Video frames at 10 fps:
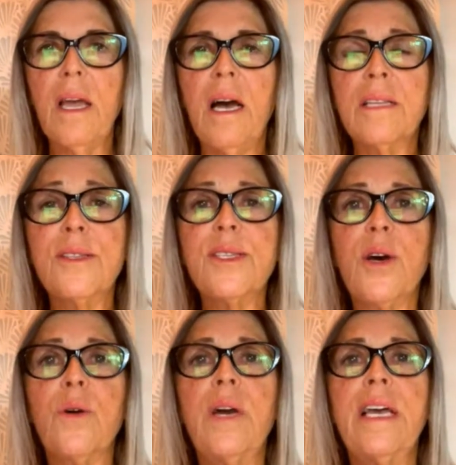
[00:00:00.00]
And
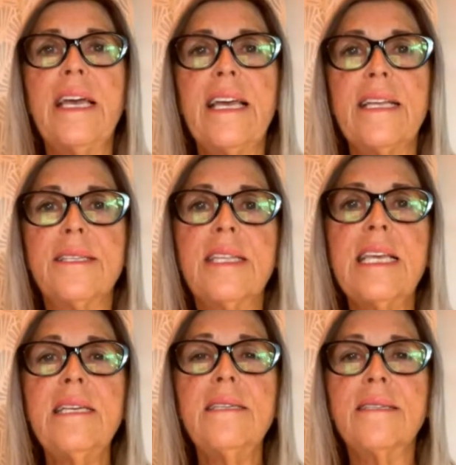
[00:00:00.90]
so it's
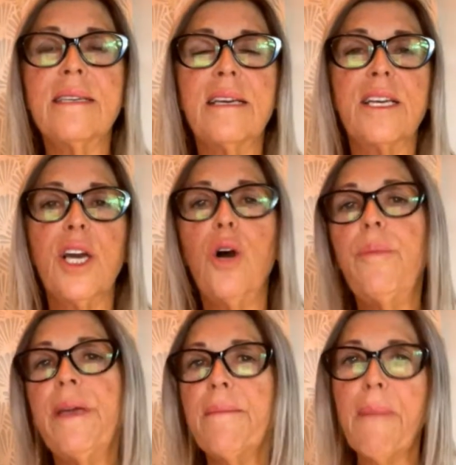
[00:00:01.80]
these
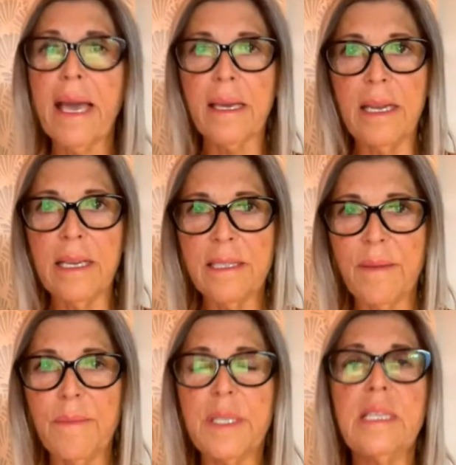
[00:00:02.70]
coping mechanisms,